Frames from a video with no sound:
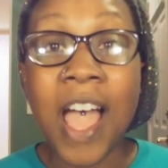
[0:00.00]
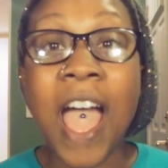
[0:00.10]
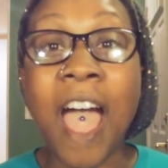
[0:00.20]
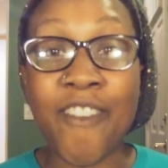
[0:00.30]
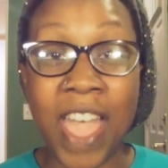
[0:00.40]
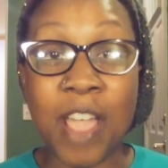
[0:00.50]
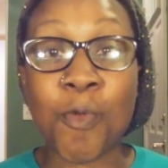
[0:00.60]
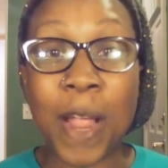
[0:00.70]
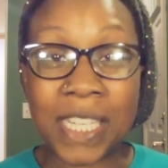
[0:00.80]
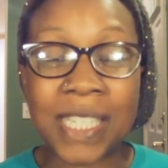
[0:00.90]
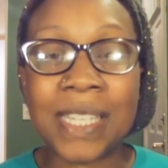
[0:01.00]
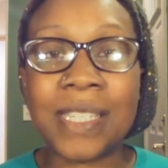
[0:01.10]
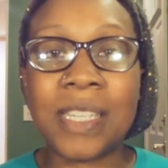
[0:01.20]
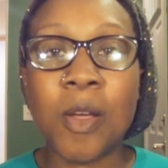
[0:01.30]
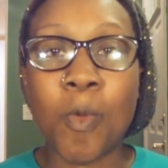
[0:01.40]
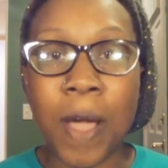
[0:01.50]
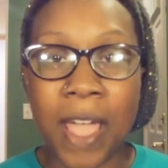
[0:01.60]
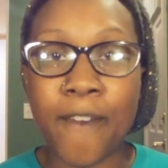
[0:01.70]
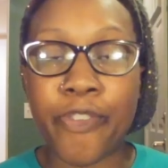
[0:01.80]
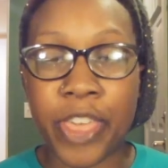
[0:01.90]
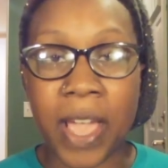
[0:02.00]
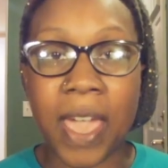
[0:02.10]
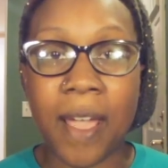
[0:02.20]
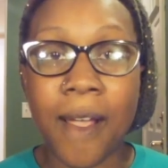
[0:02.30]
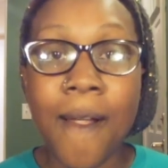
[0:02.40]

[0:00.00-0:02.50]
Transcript: have a racist way of thinking,